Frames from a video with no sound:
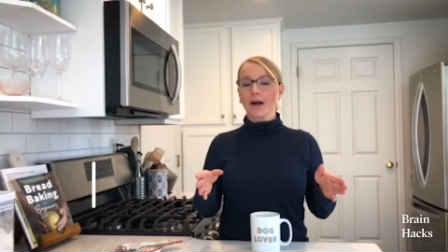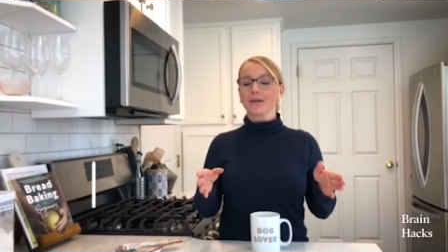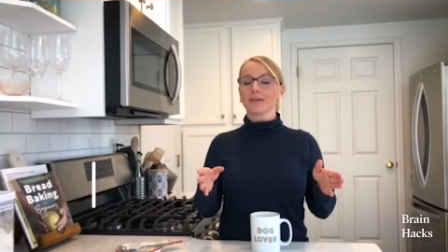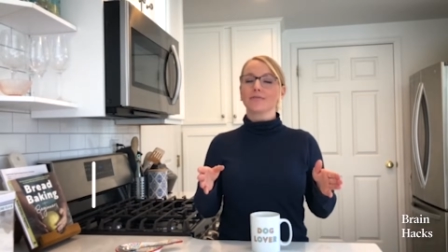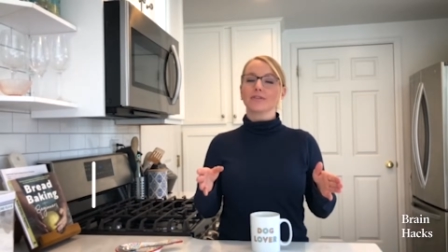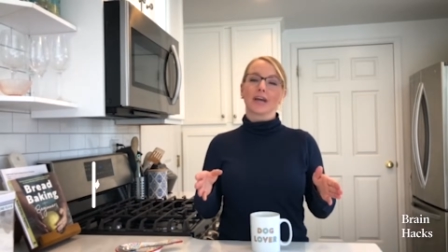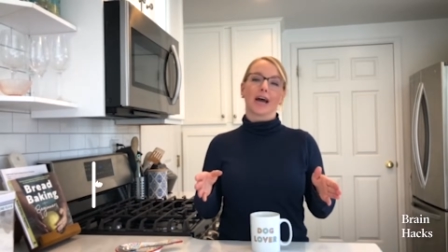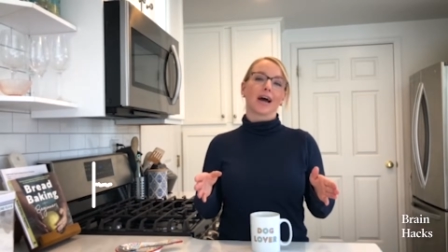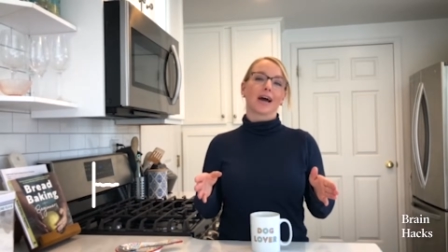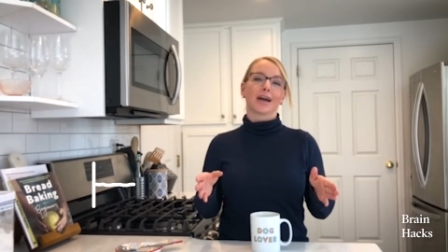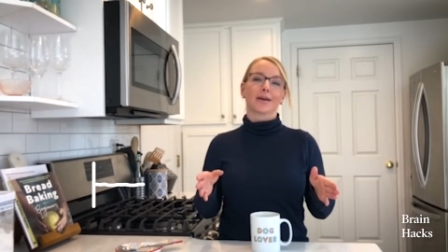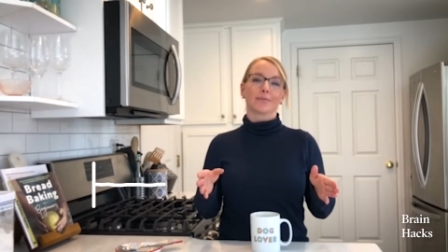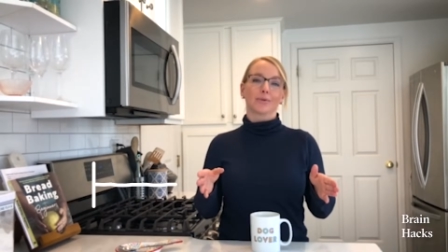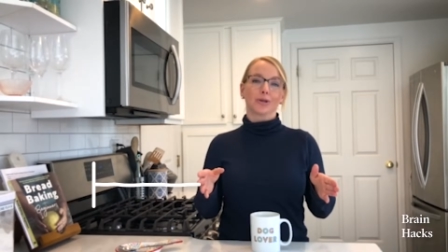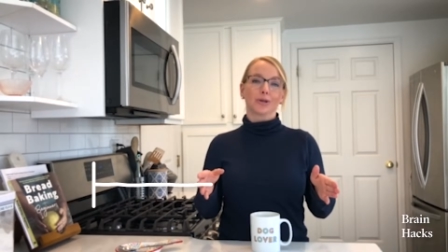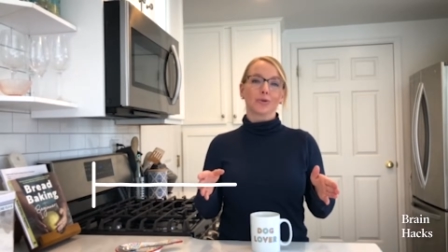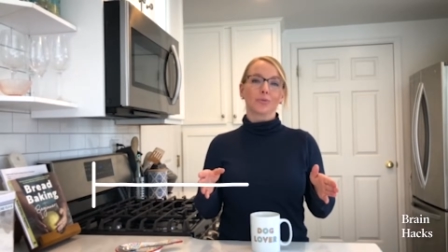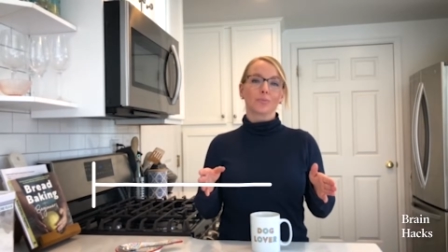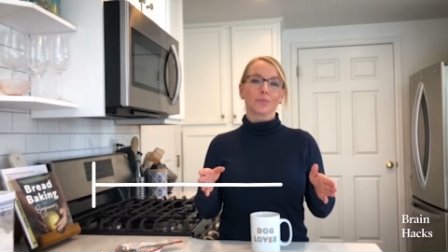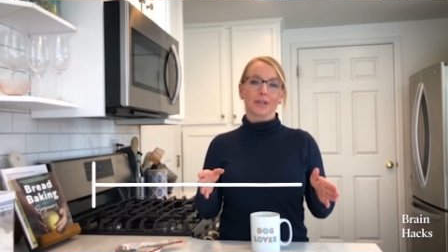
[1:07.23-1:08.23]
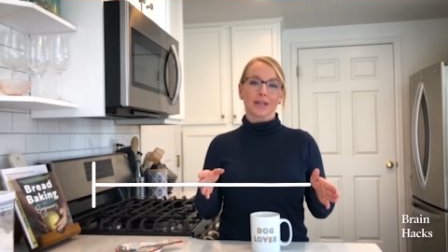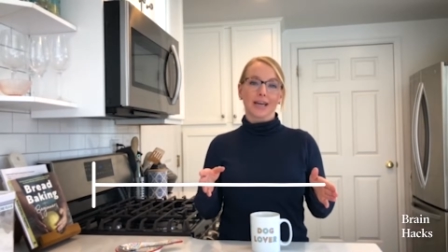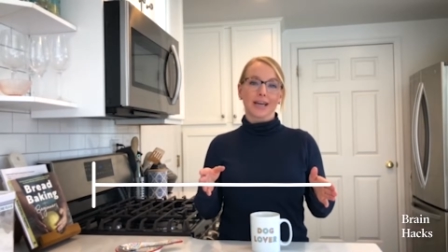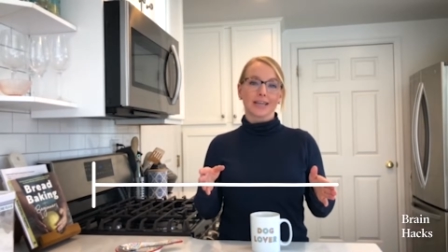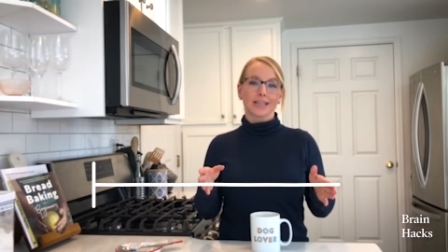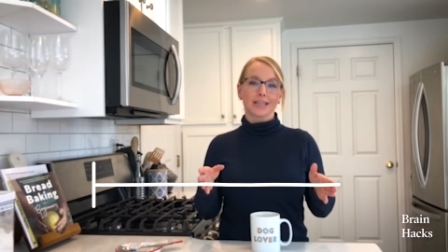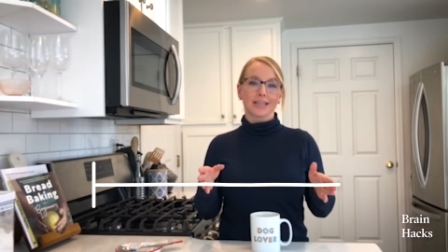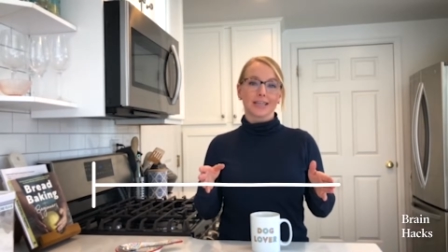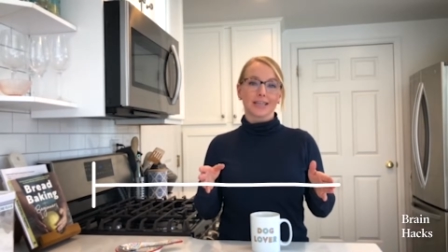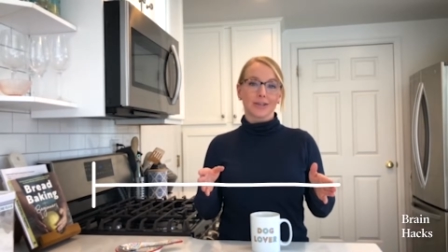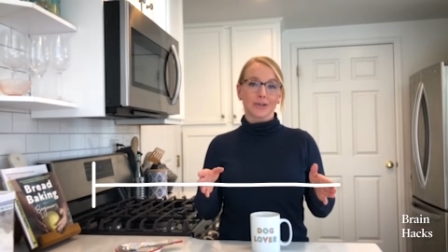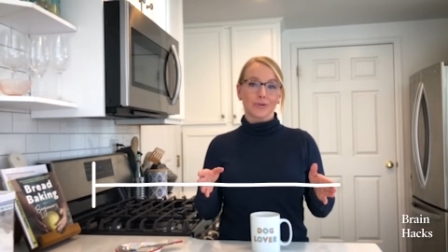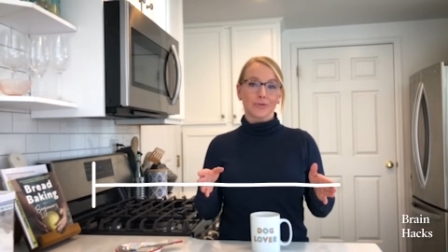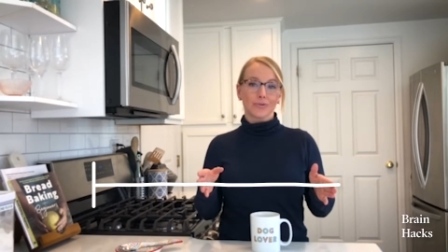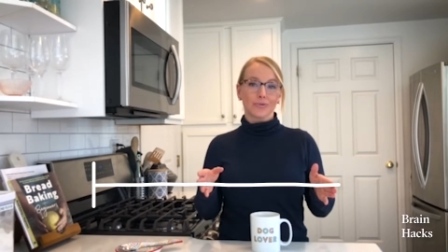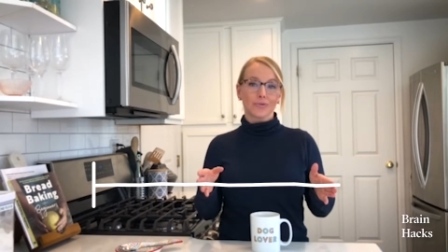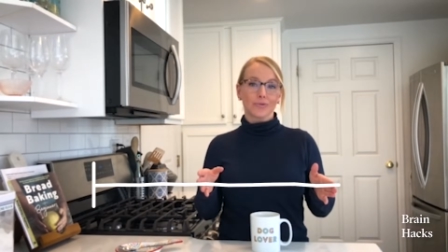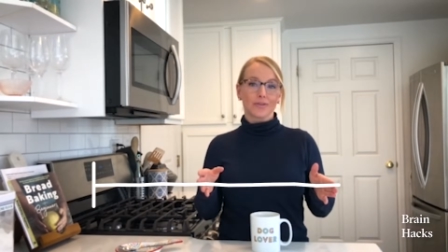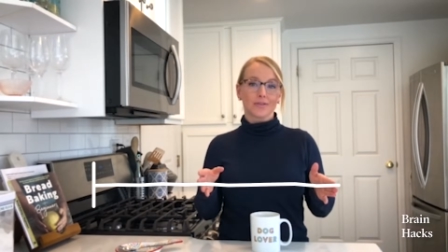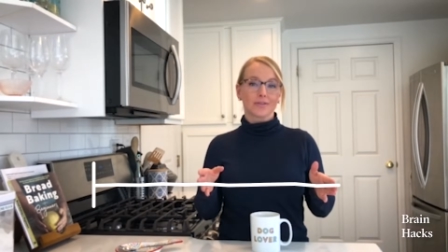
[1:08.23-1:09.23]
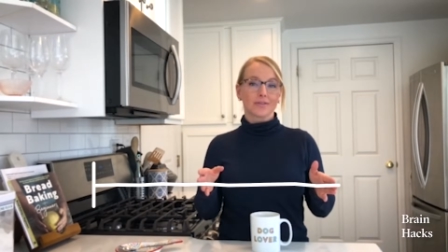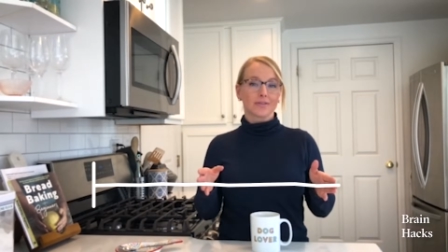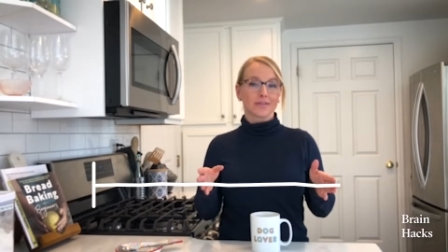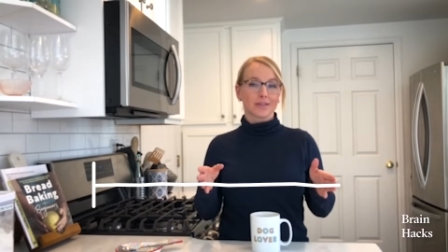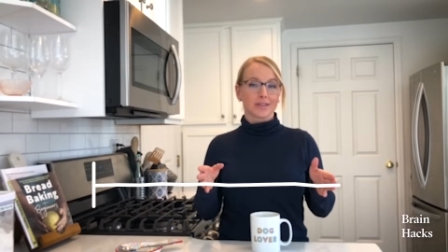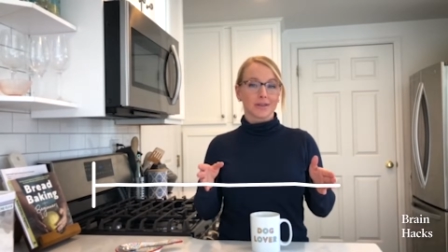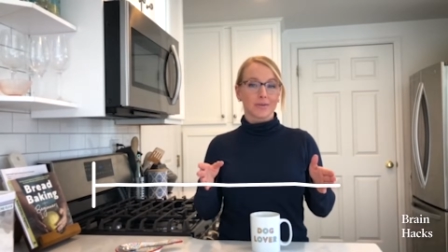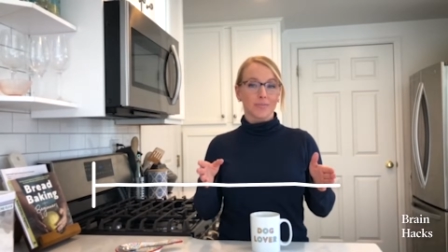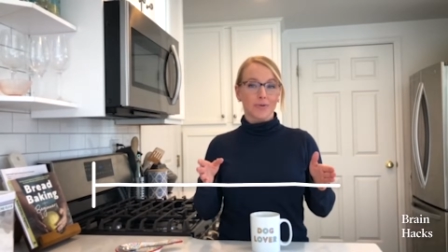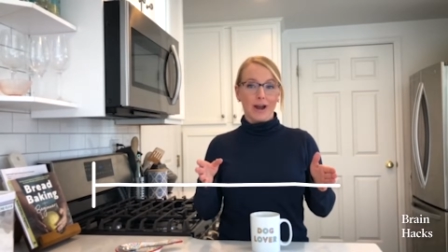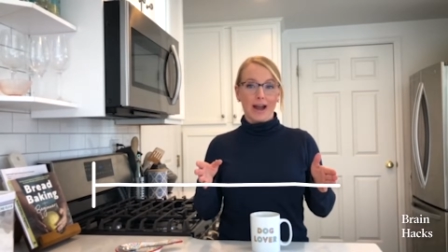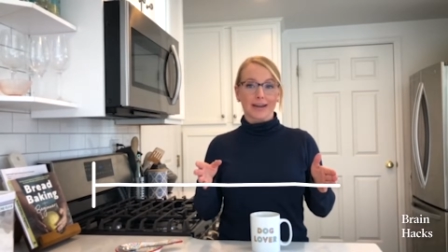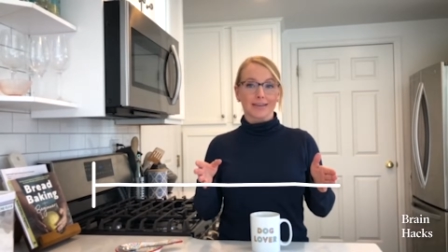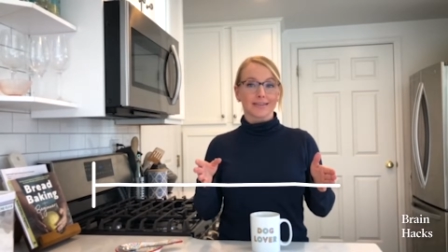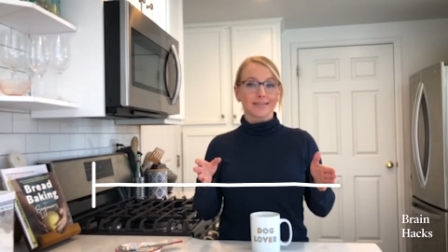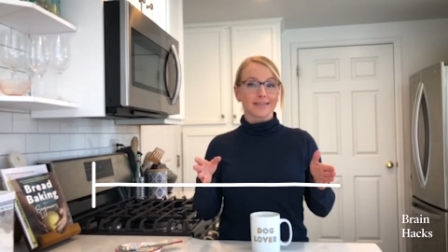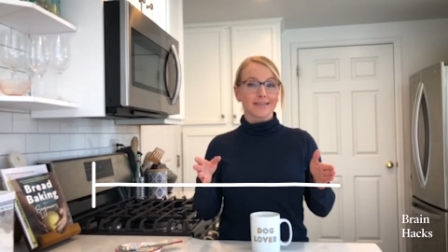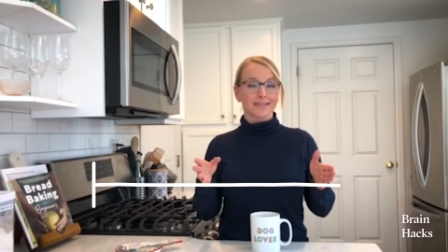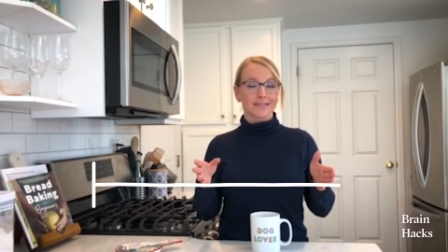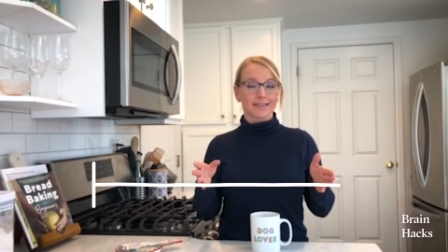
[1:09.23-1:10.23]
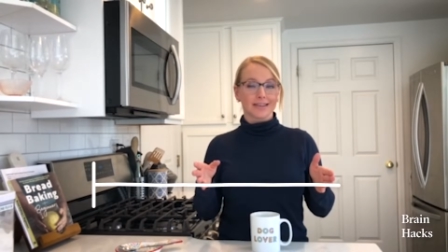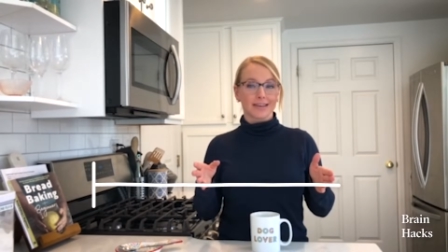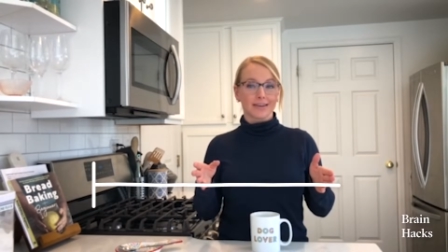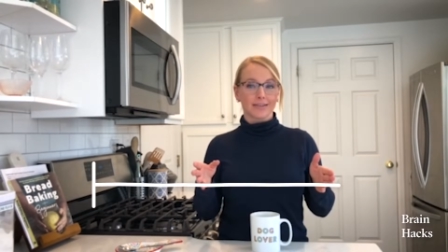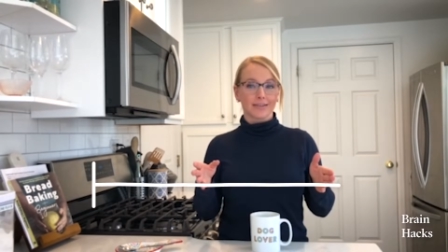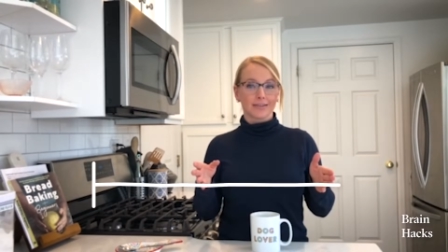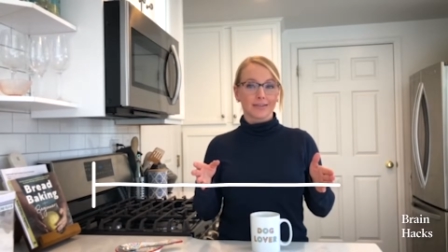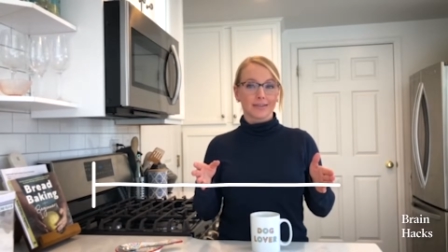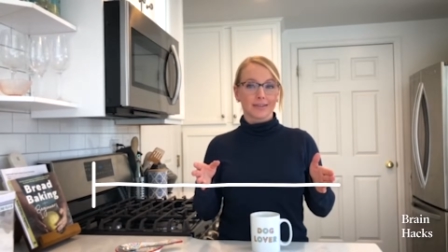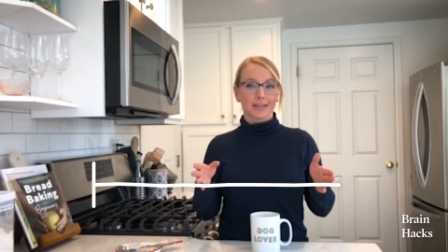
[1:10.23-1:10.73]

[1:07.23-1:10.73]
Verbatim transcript: of time you plan to use to practice a skill